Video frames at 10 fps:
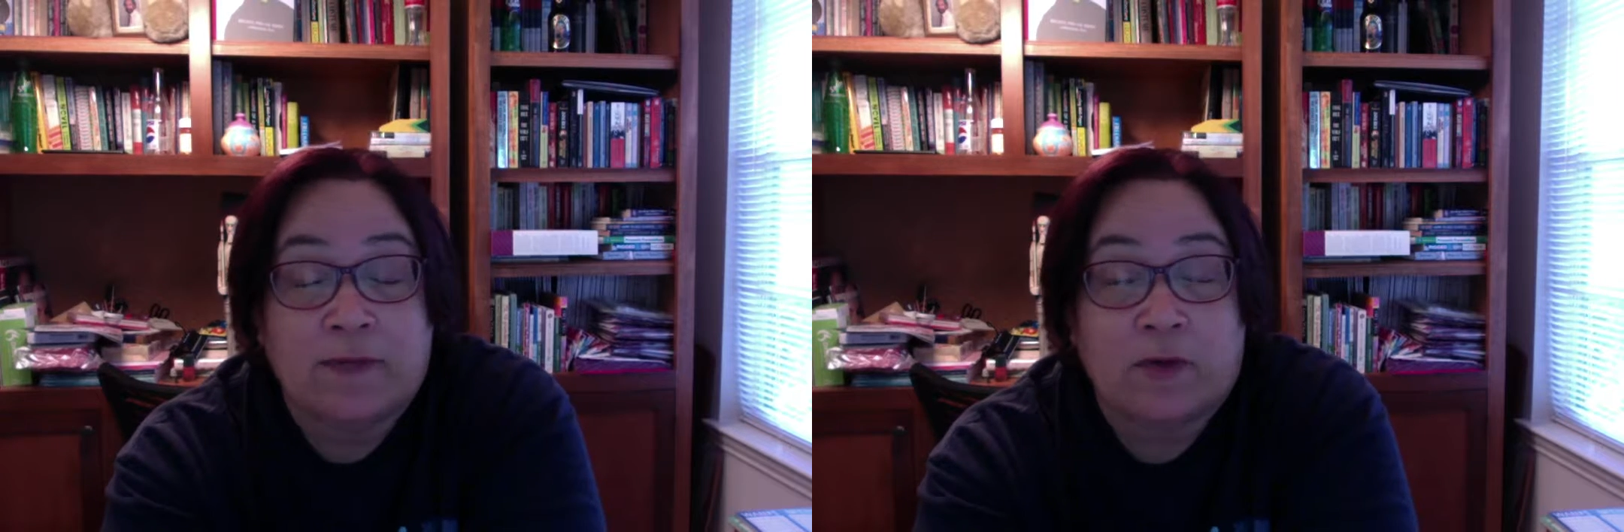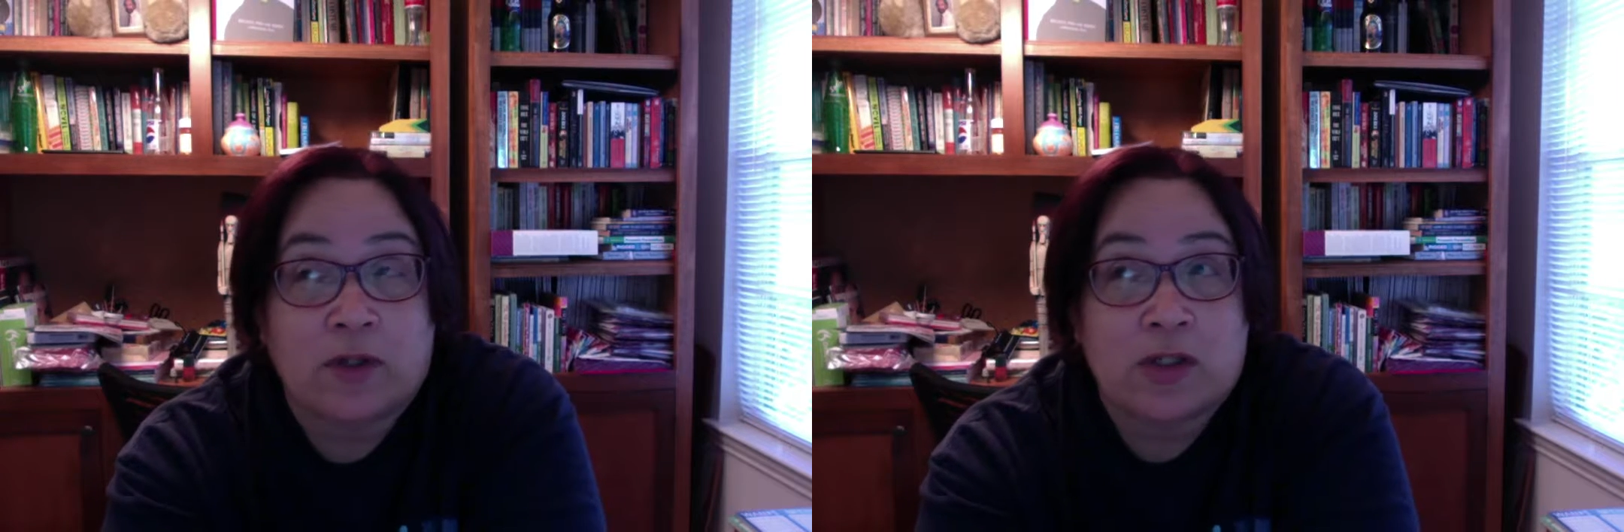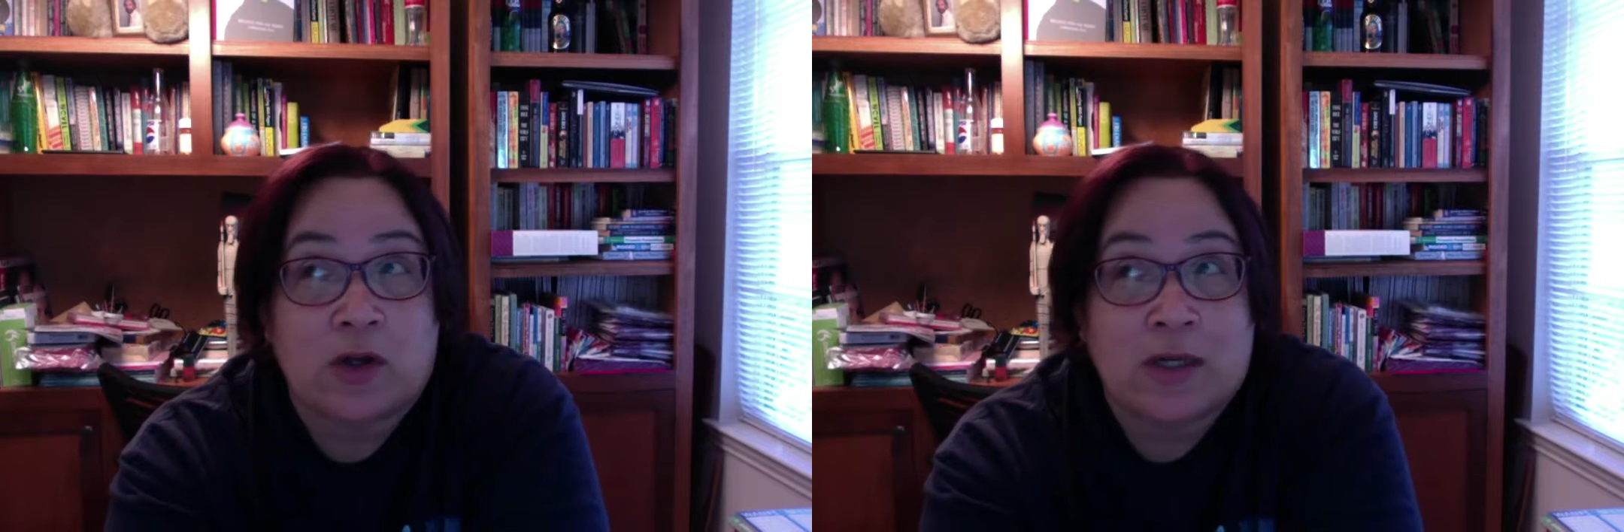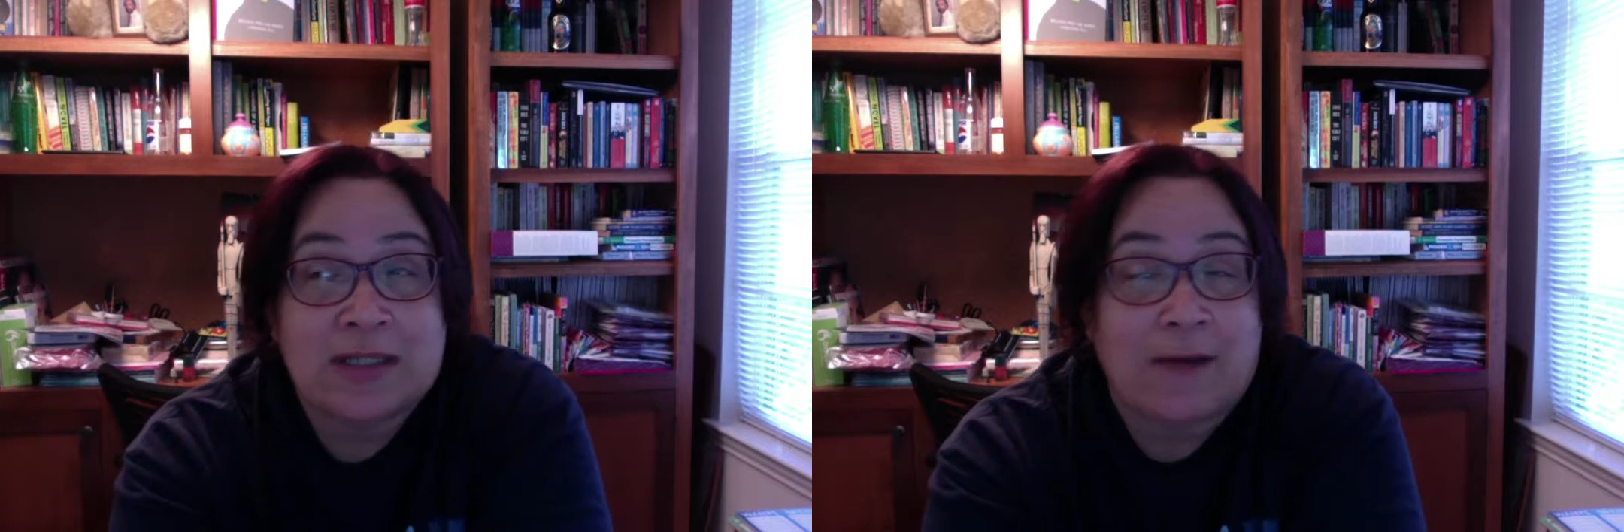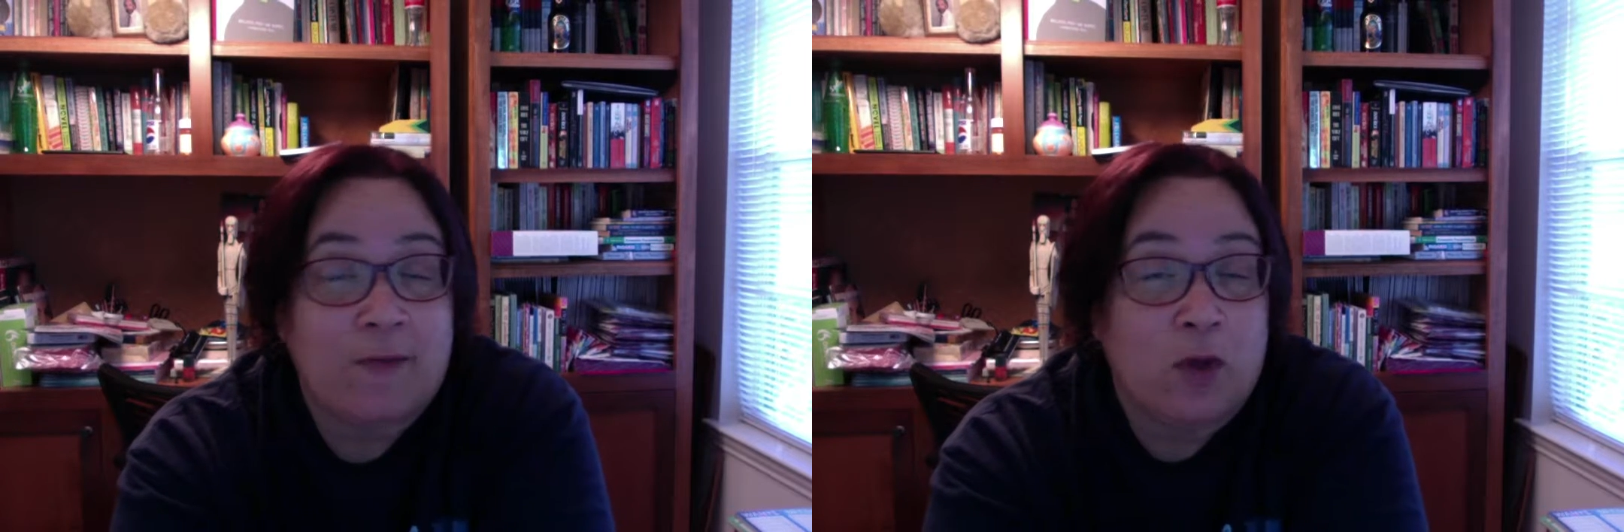for as long
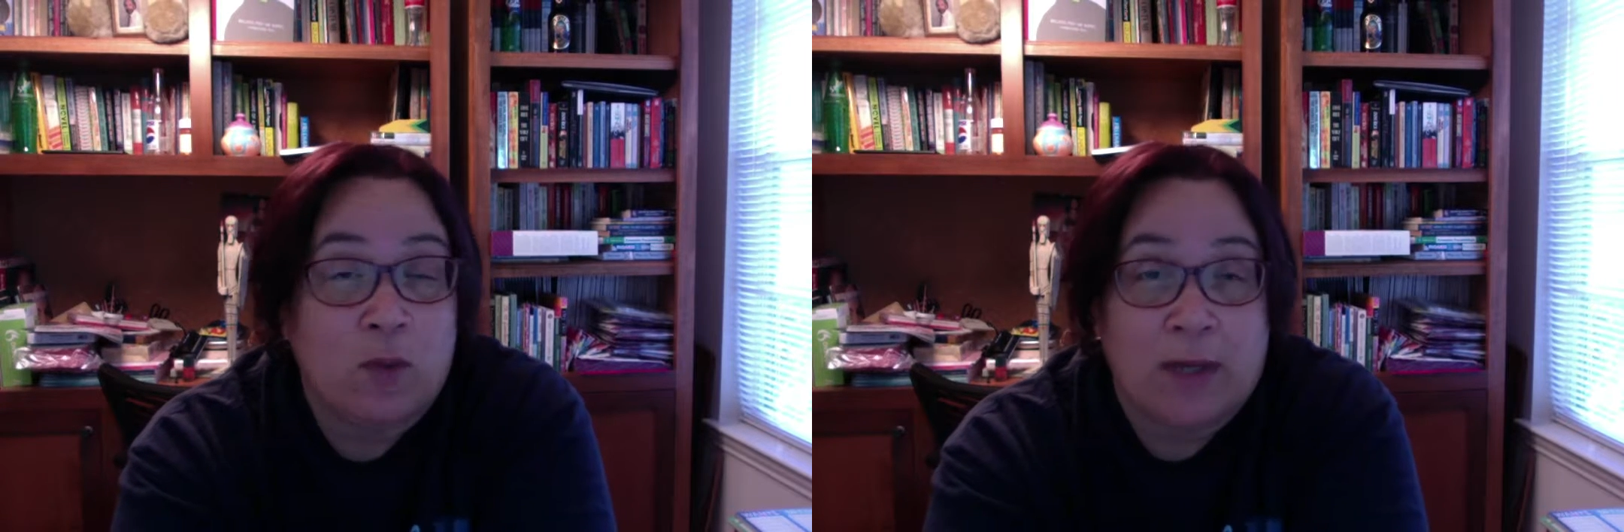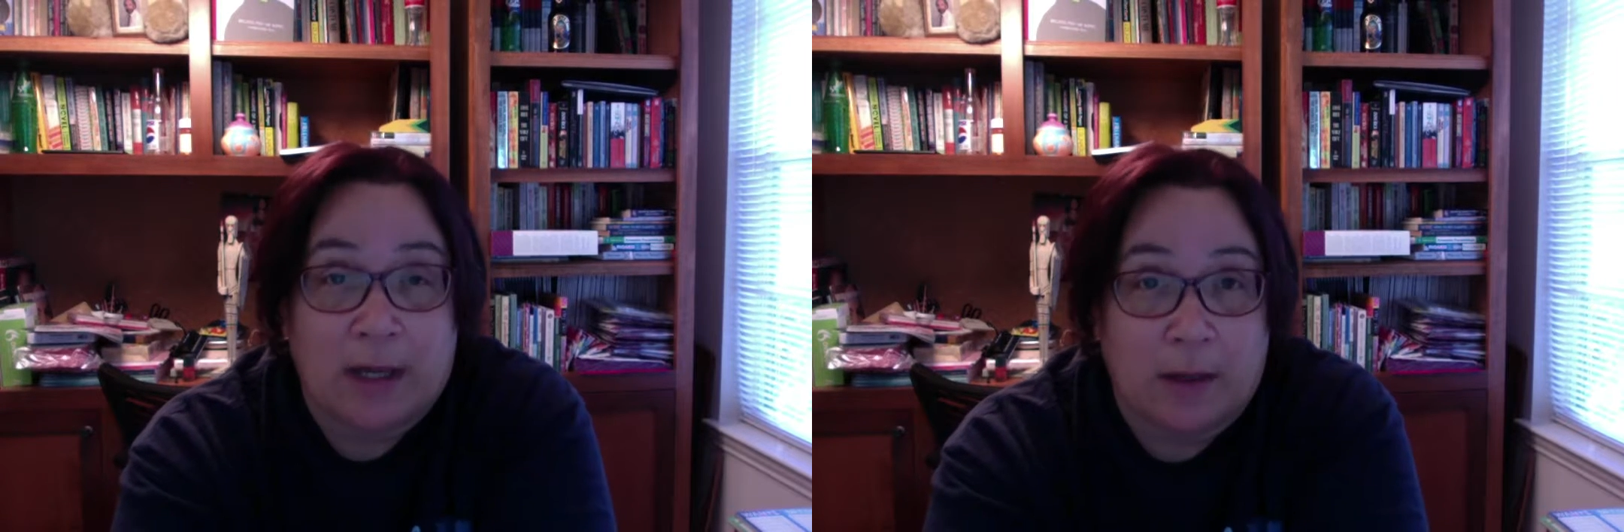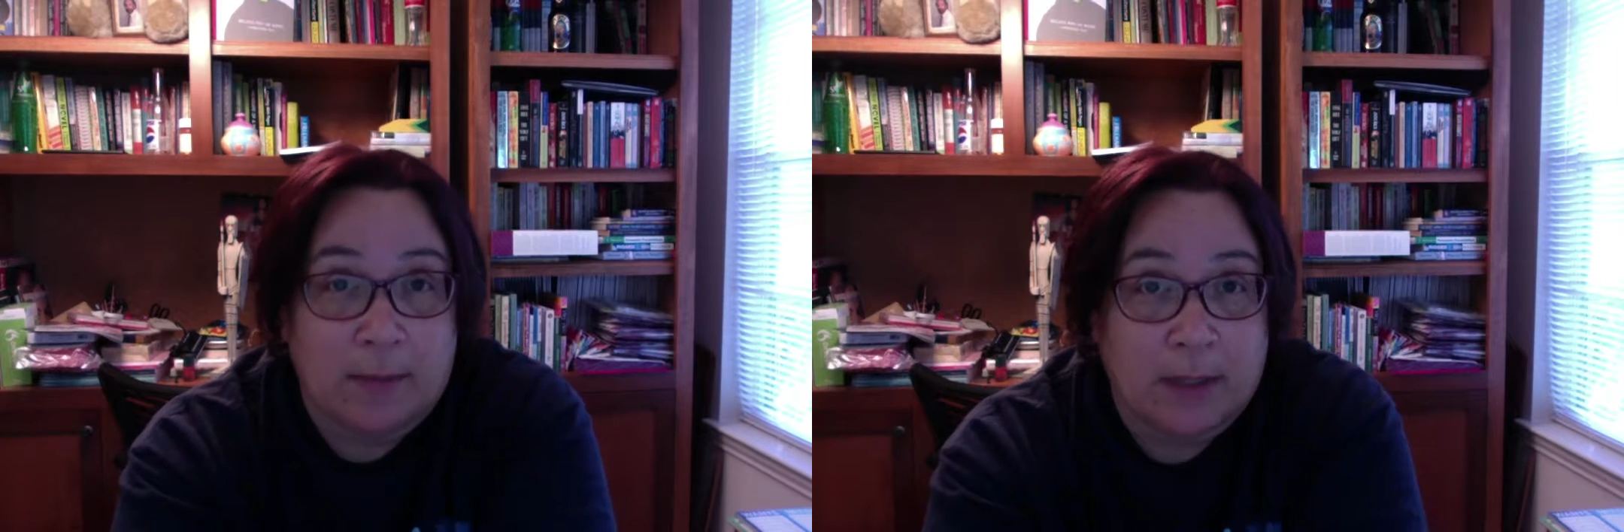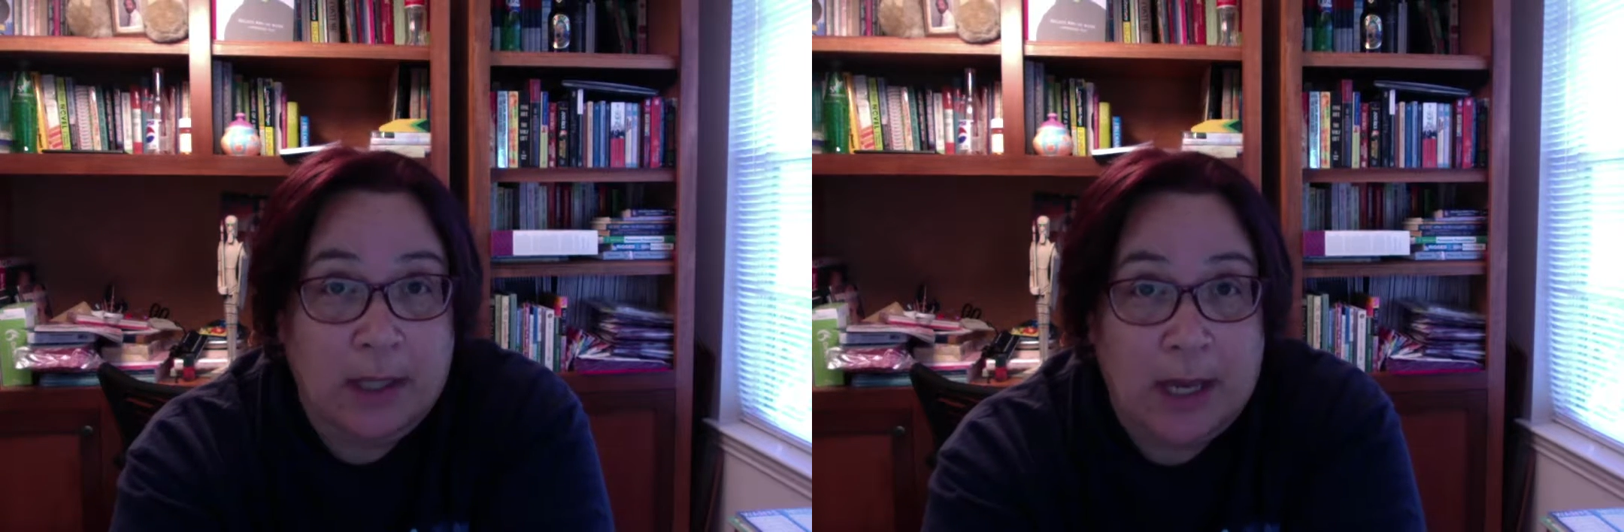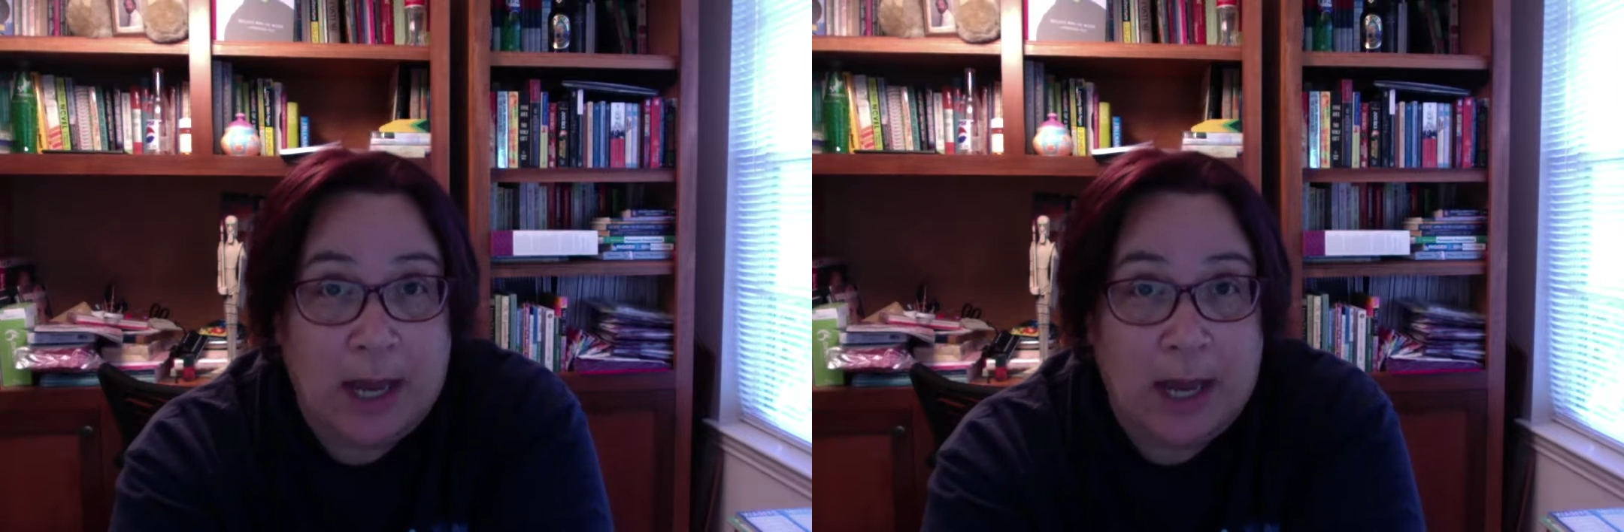as I've known him,